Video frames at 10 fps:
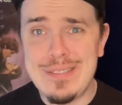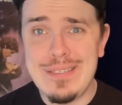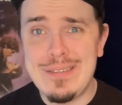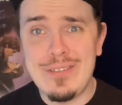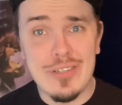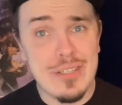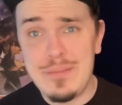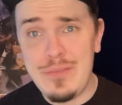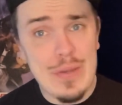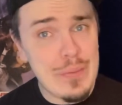then you're going
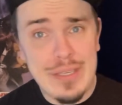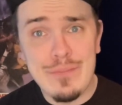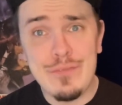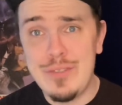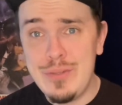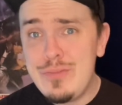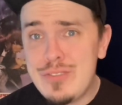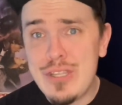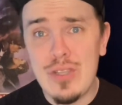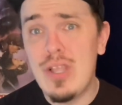to be very
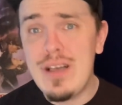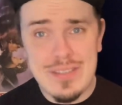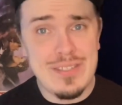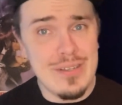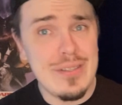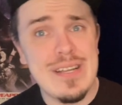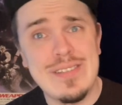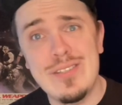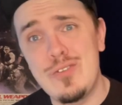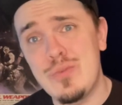confused and lost in a lot of
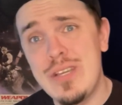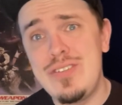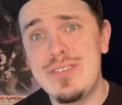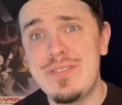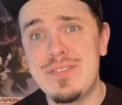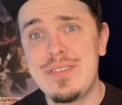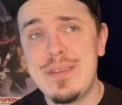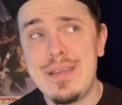situations.